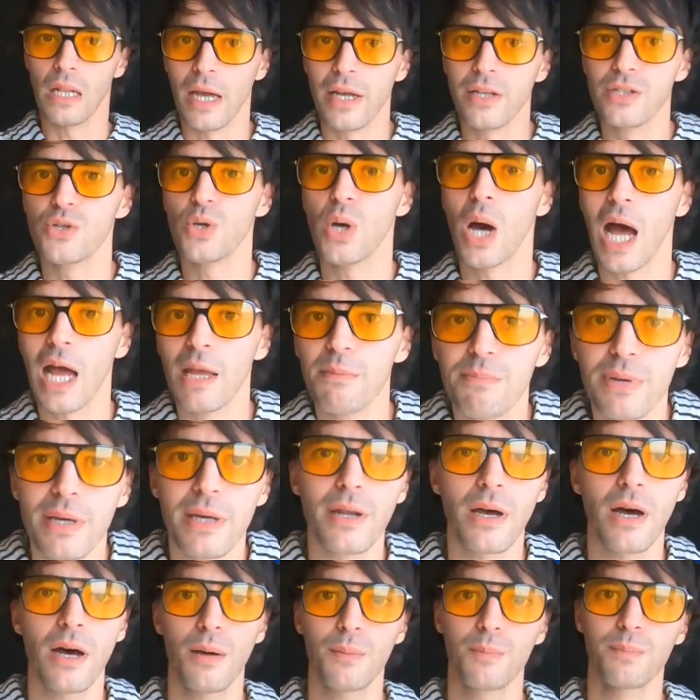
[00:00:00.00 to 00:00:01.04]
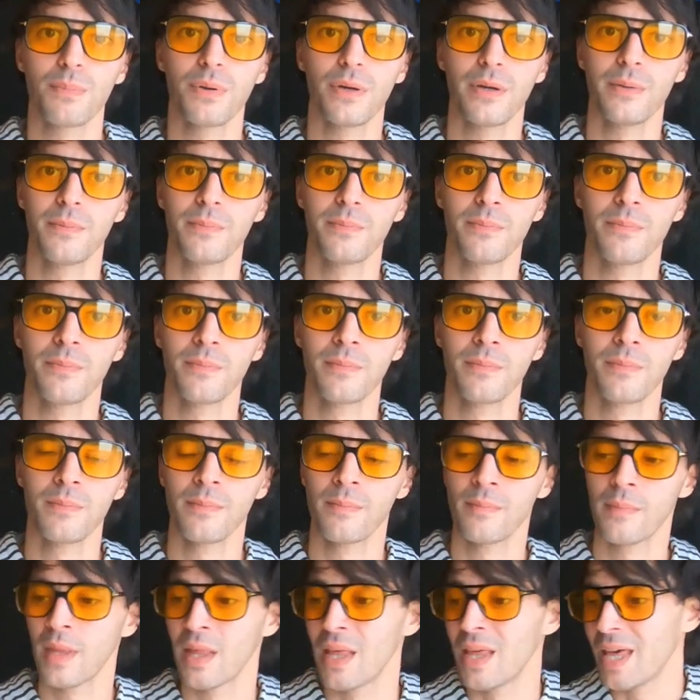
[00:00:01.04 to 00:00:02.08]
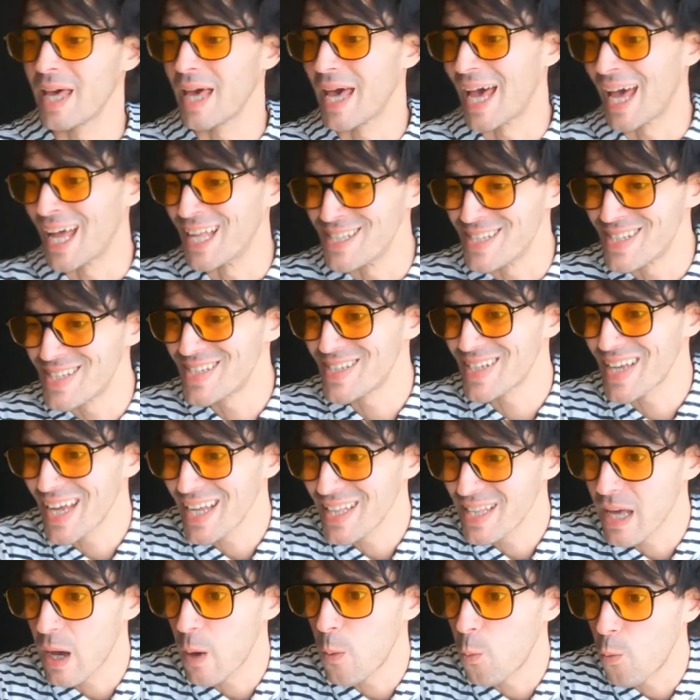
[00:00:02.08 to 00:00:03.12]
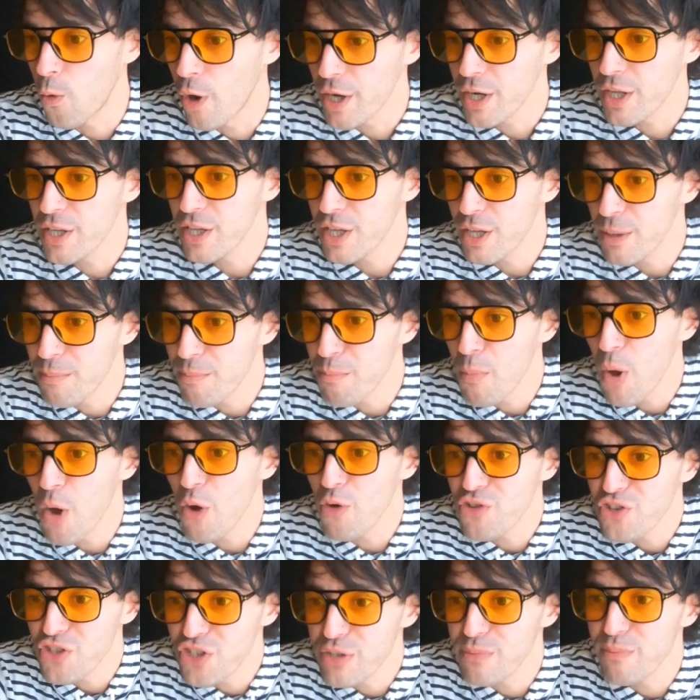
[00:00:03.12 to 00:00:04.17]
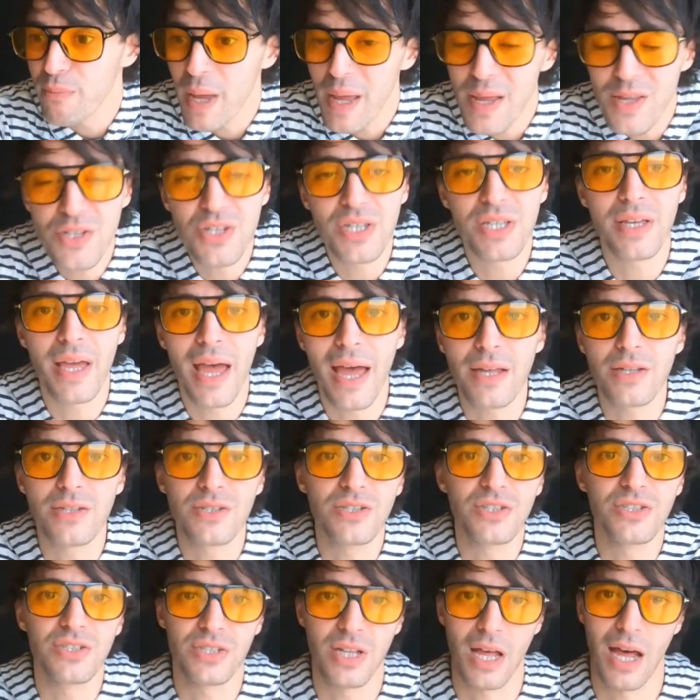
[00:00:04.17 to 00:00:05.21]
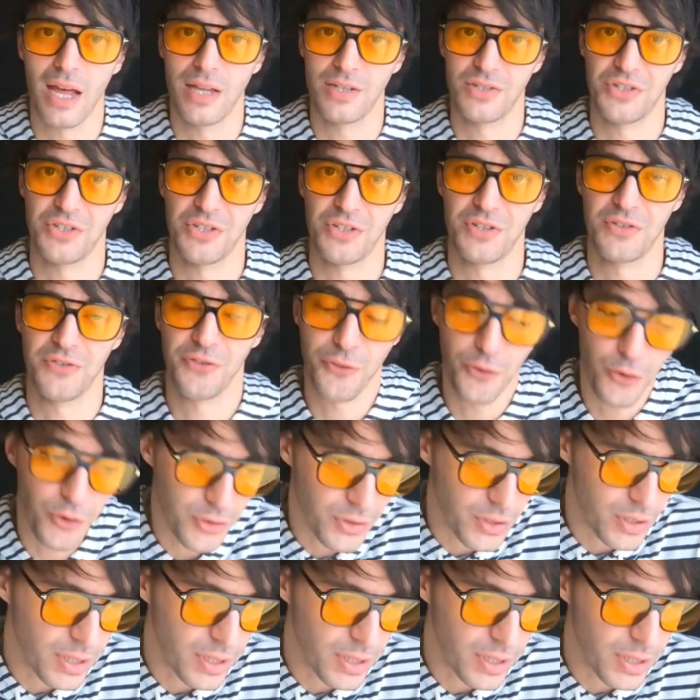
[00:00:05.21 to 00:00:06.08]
like to hype it up and say that one of the most amazing exercises for